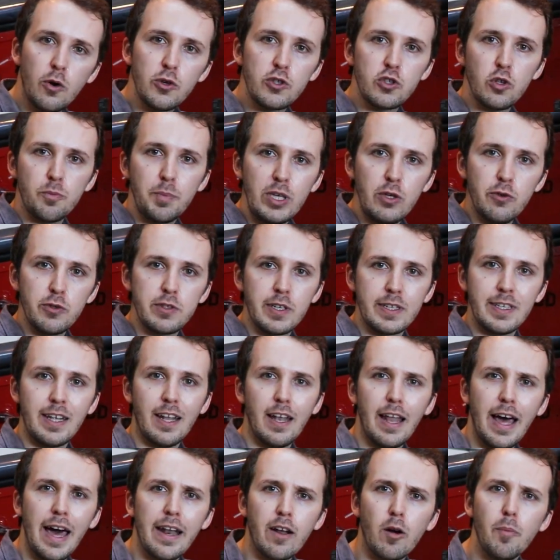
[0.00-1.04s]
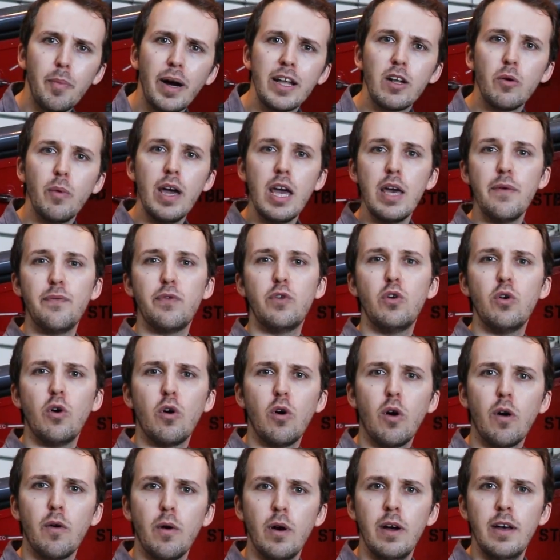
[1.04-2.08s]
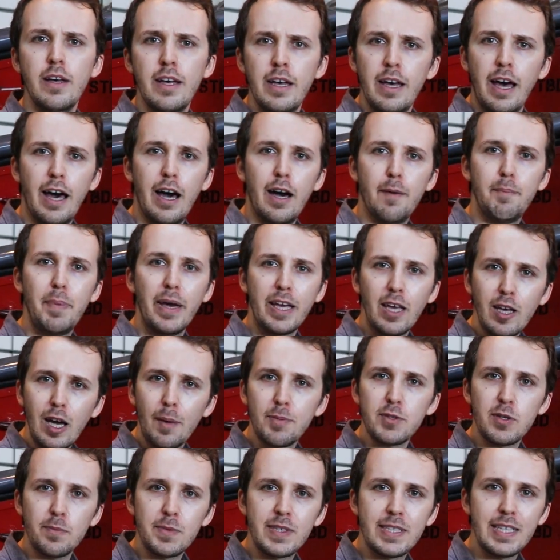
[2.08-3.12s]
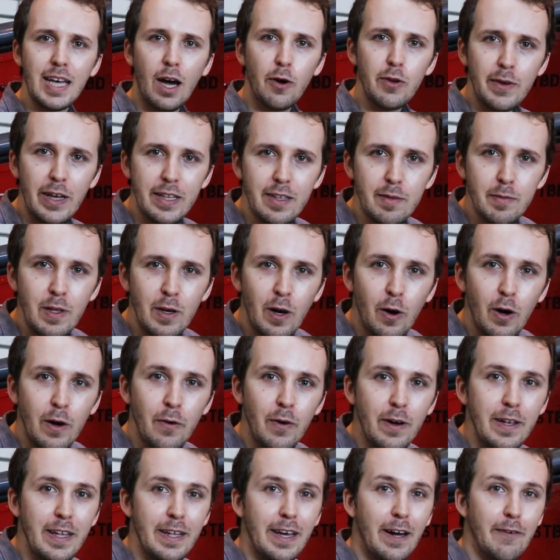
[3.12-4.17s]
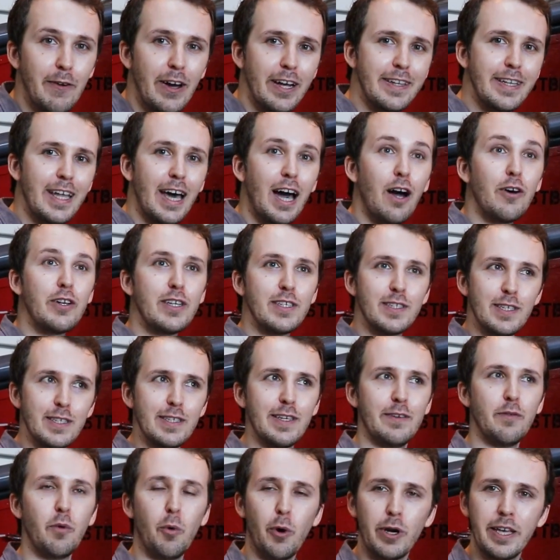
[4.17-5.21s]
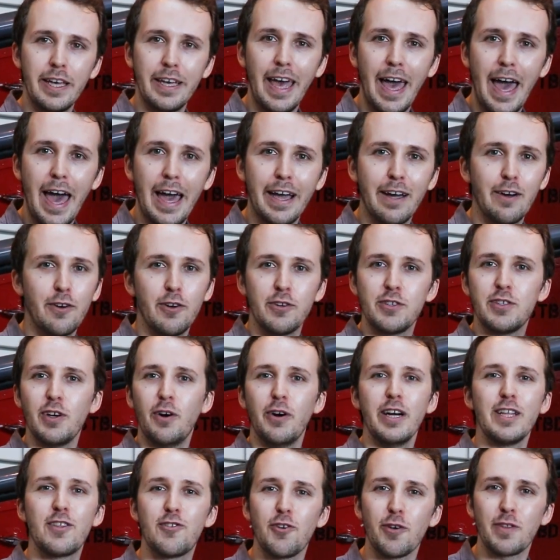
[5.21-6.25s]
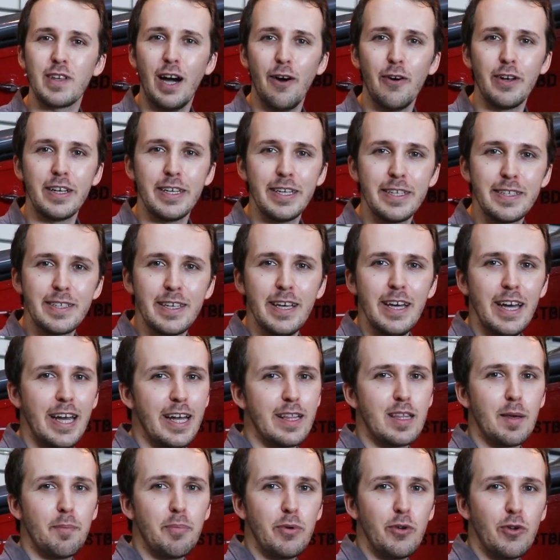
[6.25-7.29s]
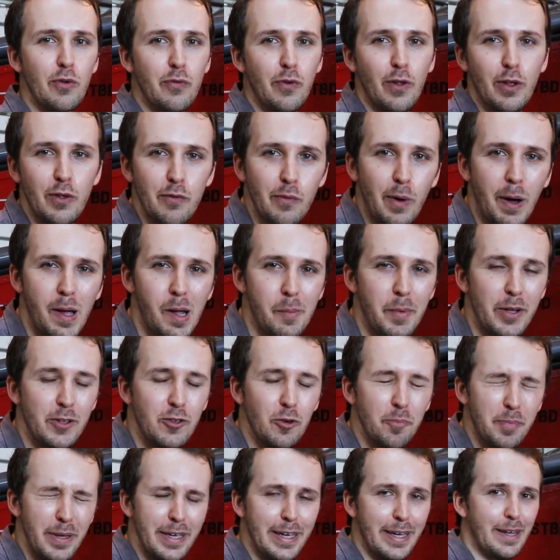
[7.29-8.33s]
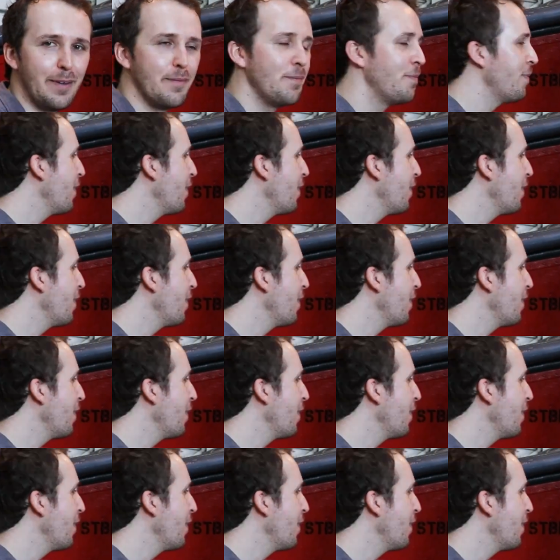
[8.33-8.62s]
also be using the ladder. By the way, if you're uh, picking up some sound at no, right now, this is a working hangar, so it's just how it is. It's a beautiful environment to be in.